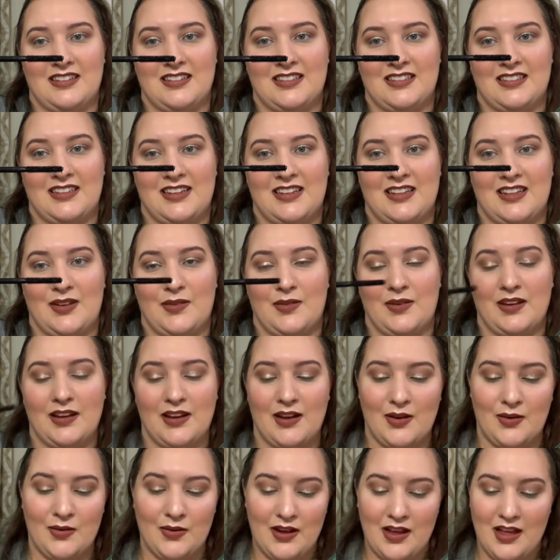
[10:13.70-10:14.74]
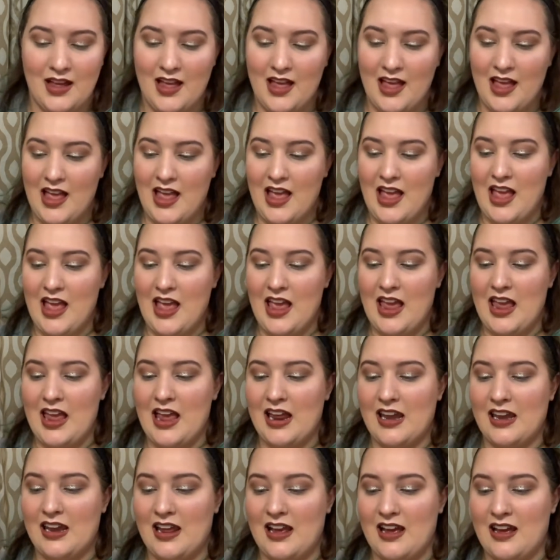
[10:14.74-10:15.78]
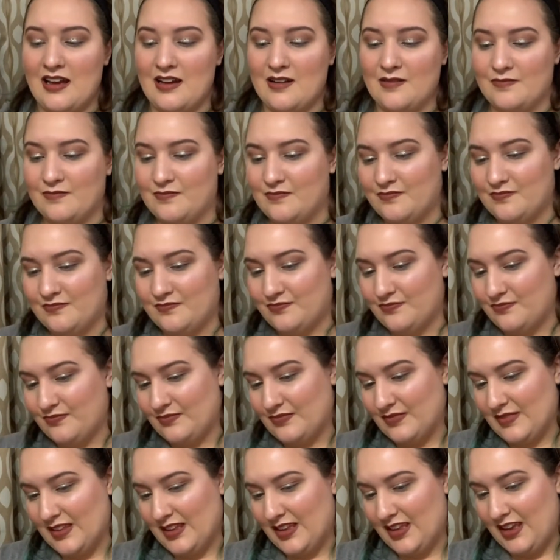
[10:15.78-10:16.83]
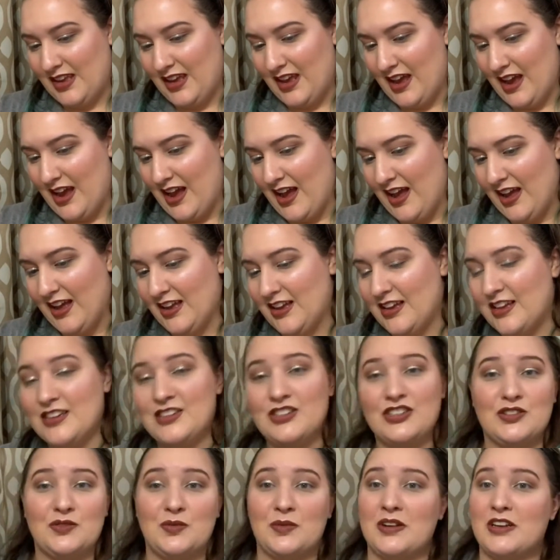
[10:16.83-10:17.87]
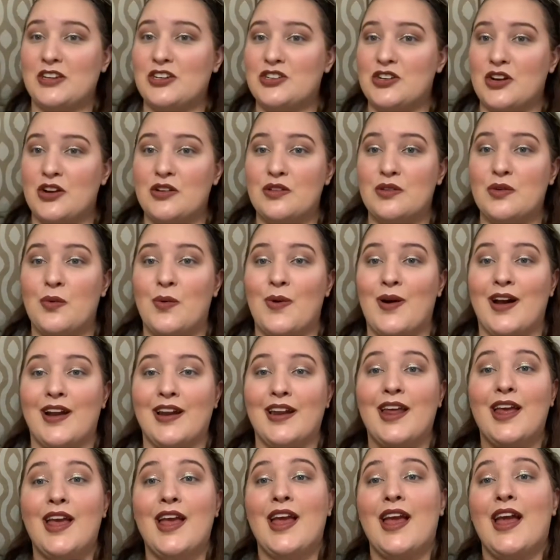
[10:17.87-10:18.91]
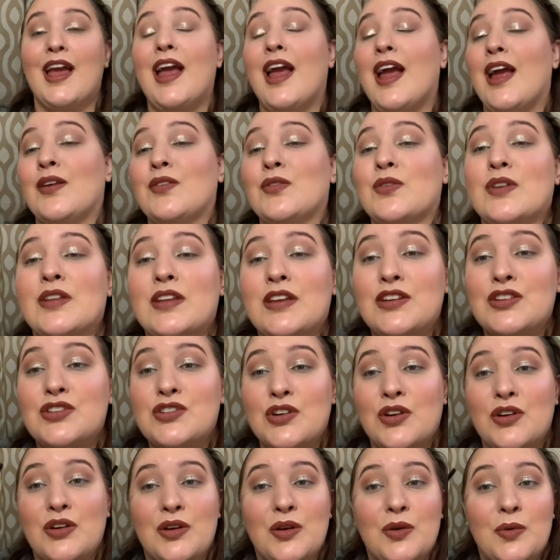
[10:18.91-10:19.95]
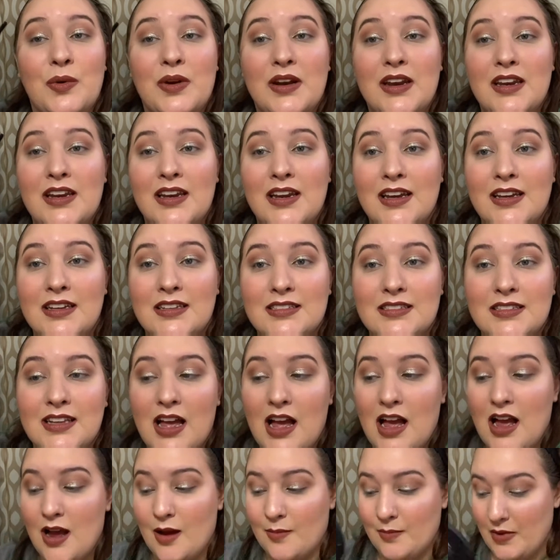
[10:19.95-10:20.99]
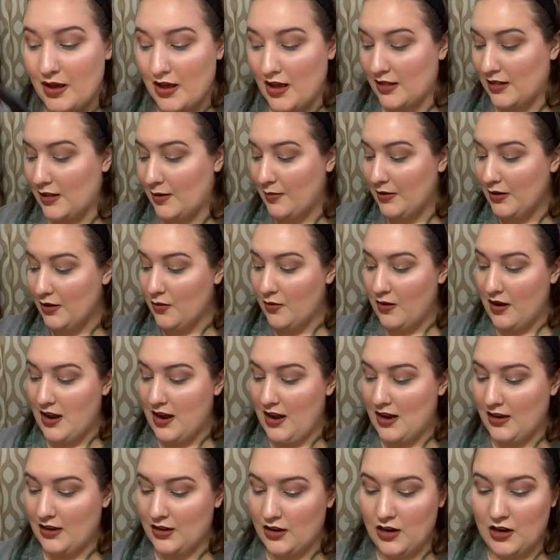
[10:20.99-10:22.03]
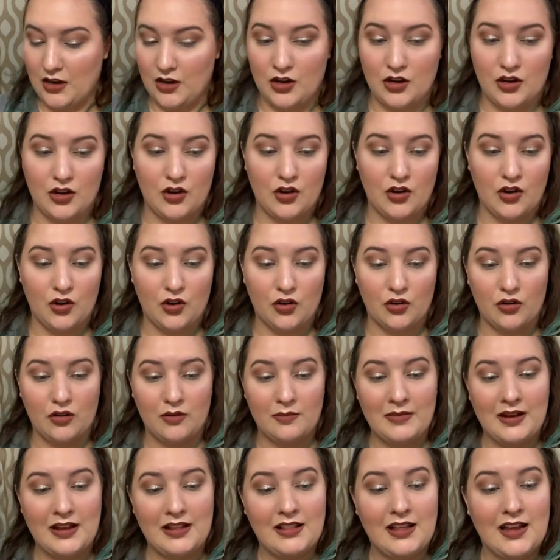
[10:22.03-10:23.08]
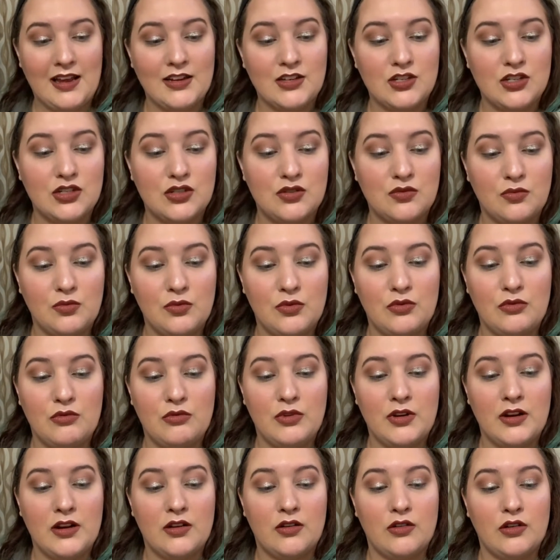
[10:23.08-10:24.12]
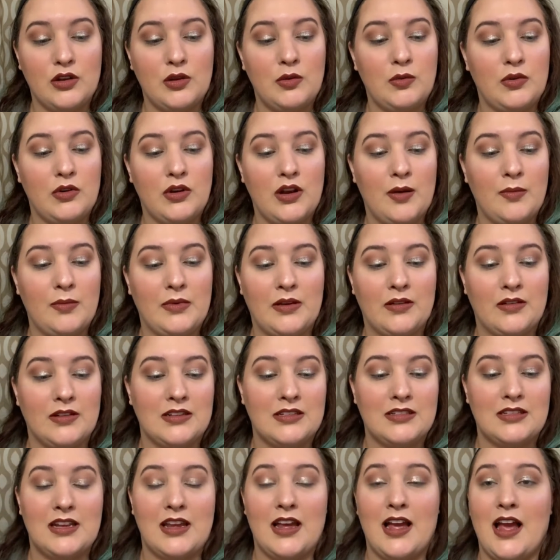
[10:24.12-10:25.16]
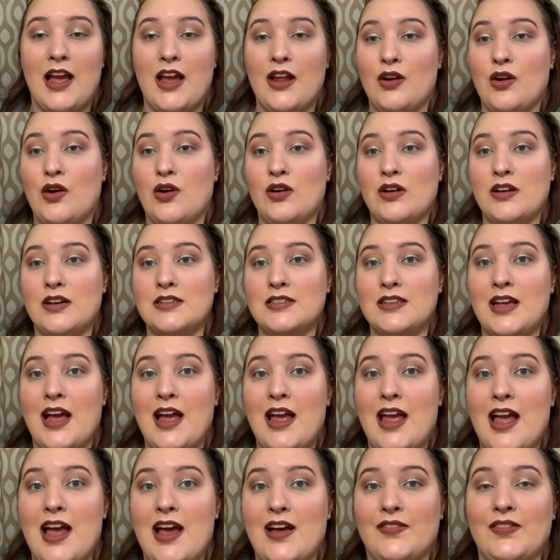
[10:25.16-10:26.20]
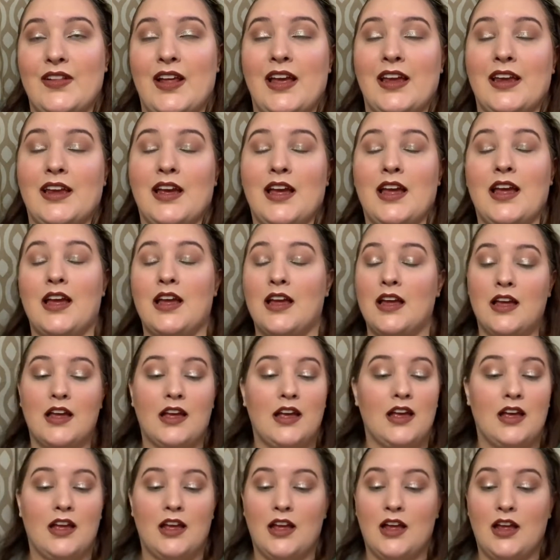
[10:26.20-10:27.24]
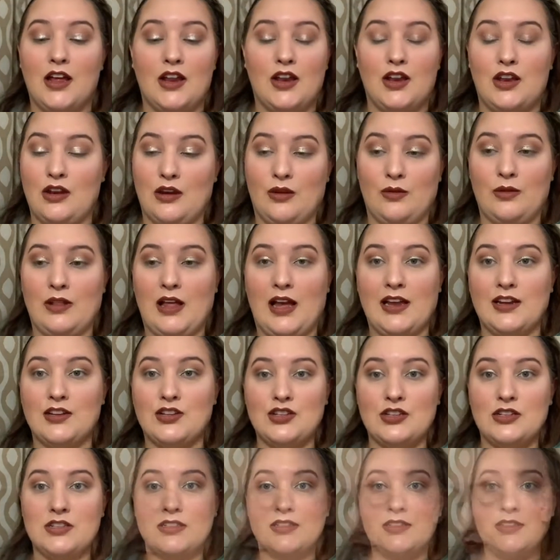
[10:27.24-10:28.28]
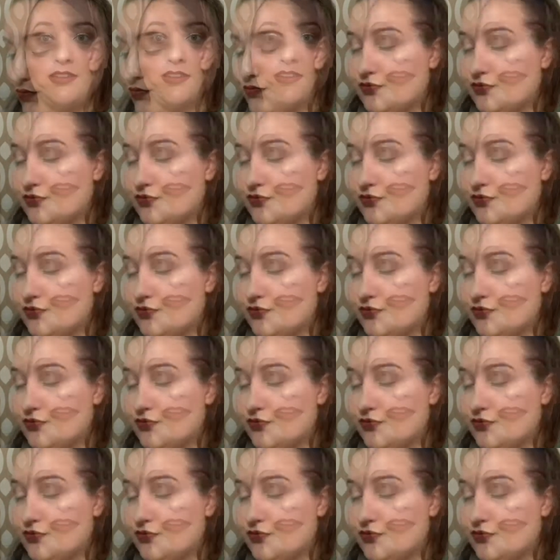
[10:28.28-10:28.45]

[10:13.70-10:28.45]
See, there we go. And yeah, just want to show you the one and really show you what it does. Let me go ahead and curl my lashes real quick, or you will not be able to see it at all because I have like no lashes.